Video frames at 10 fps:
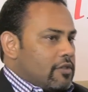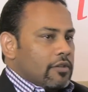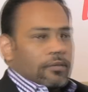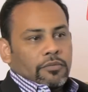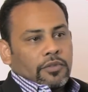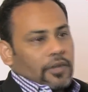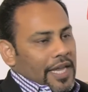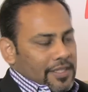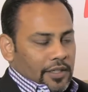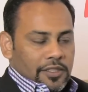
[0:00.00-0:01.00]
So
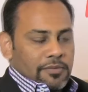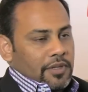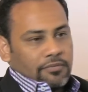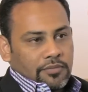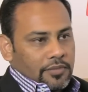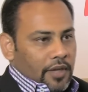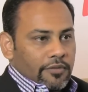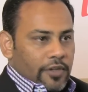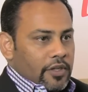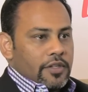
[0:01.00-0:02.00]
last click's been done
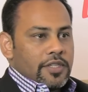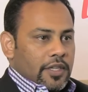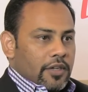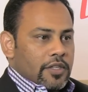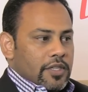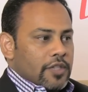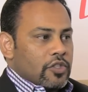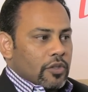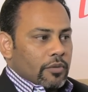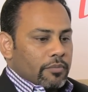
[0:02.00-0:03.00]
for years and years, and
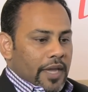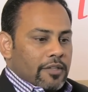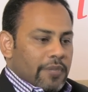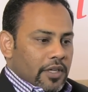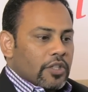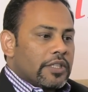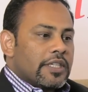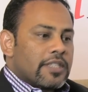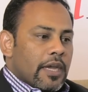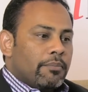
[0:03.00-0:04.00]
so back to my earlier
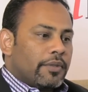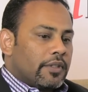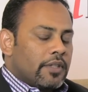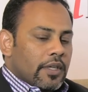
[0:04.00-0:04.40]
example,